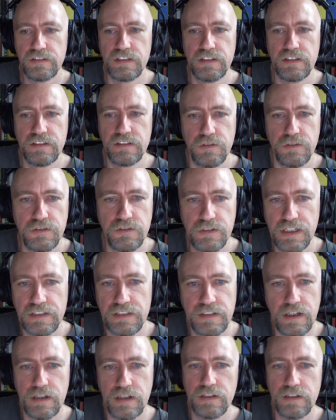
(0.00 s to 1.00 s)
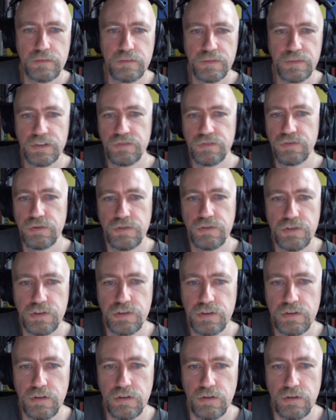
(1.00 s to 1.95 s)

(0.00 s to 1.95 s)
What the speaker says: that they also get a Halium in the future?